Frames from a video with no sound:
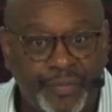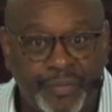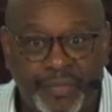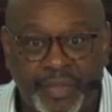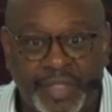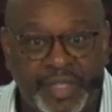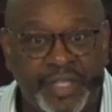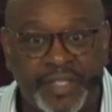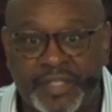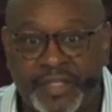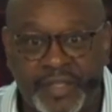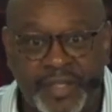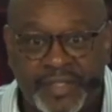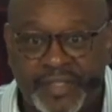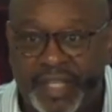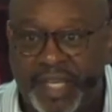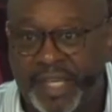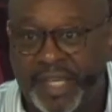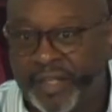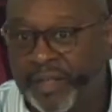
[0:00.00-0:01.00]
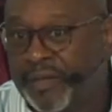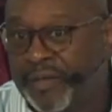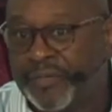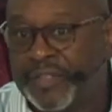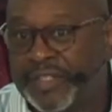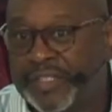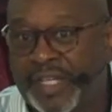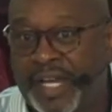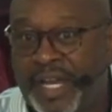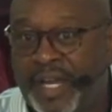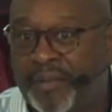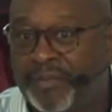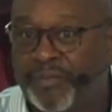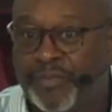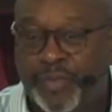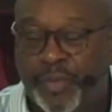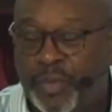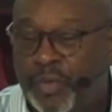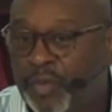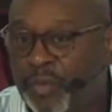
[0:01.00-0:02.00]
When they start taking off the top
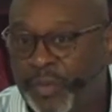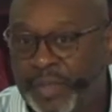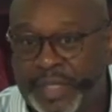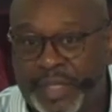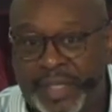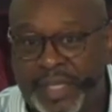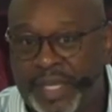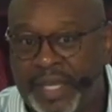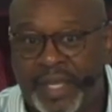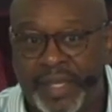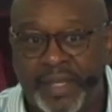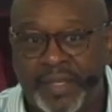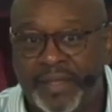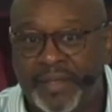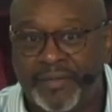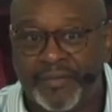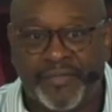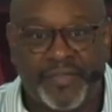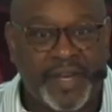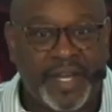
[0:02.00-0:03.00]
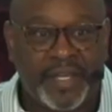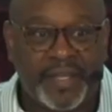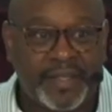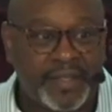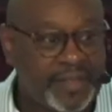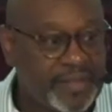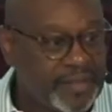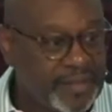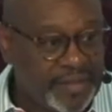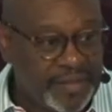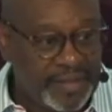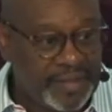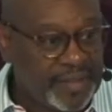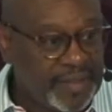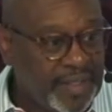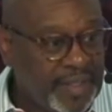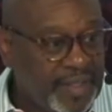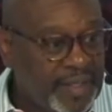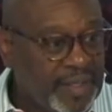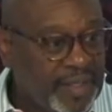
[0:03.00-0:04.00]
and 401k and FICA
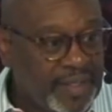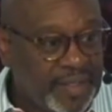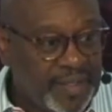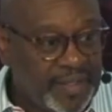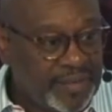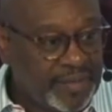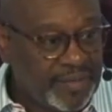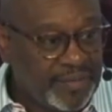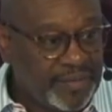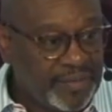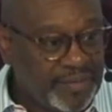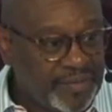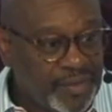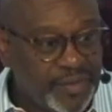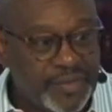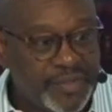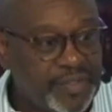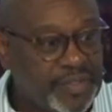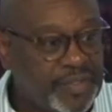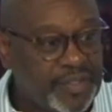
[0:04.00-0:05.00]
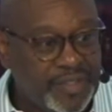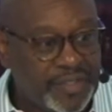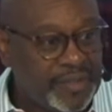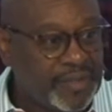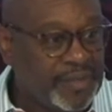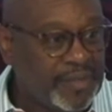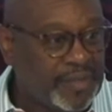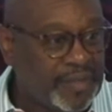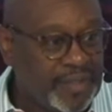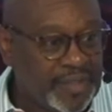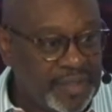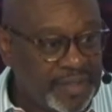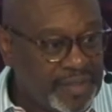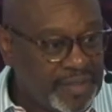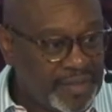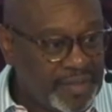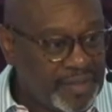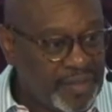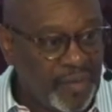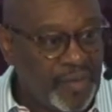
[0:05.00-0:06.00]
and Social Security
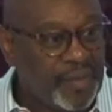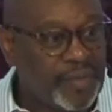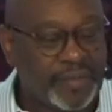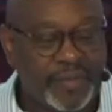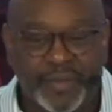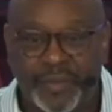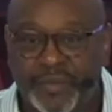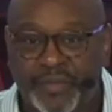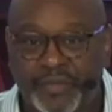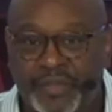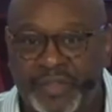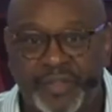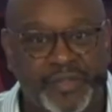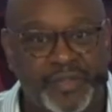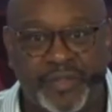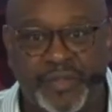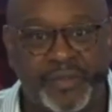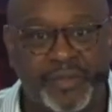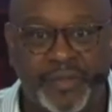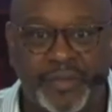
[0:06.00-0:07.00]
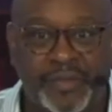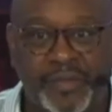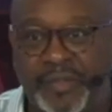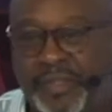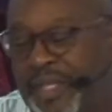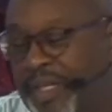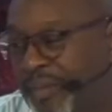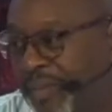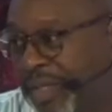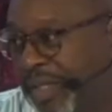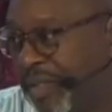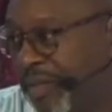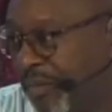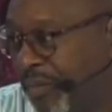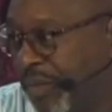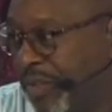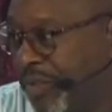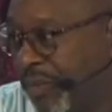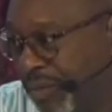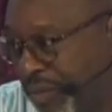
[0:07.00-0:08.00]
and all those things, you're not making
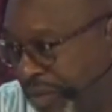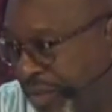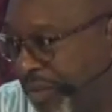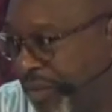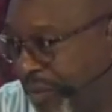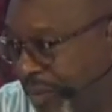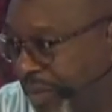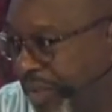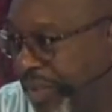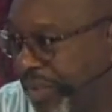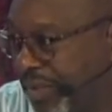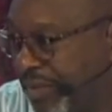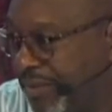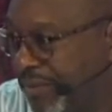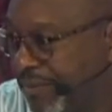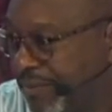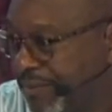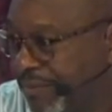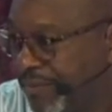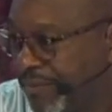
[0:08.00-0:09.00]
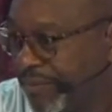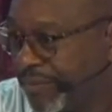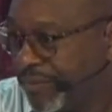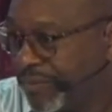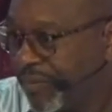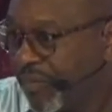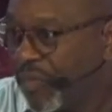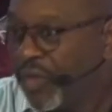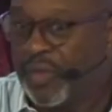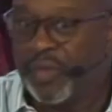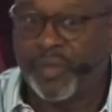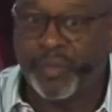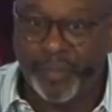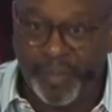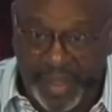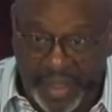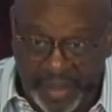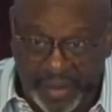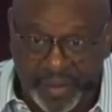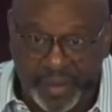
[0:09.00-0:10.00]
what you think you're making. You
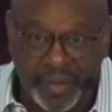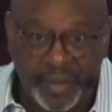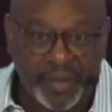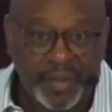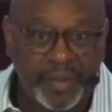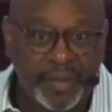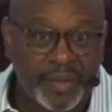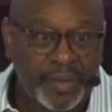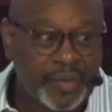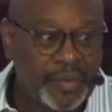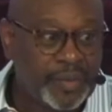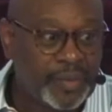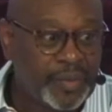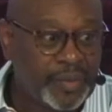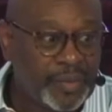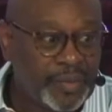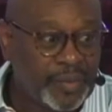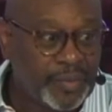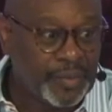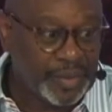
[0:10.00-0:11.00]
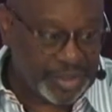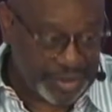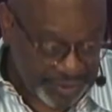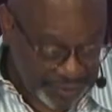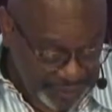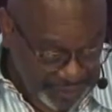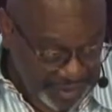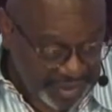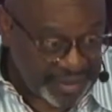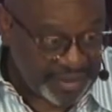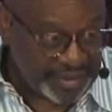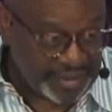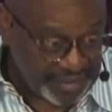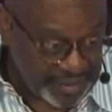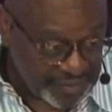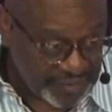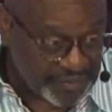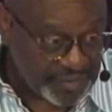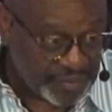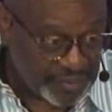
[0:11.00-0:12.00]
make what your net
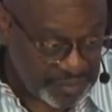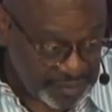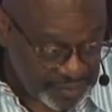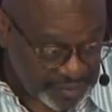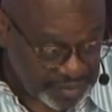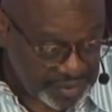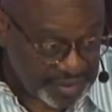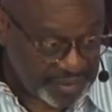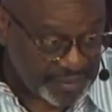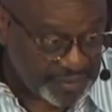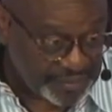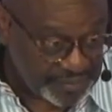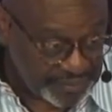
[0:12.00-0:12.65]
is on your check.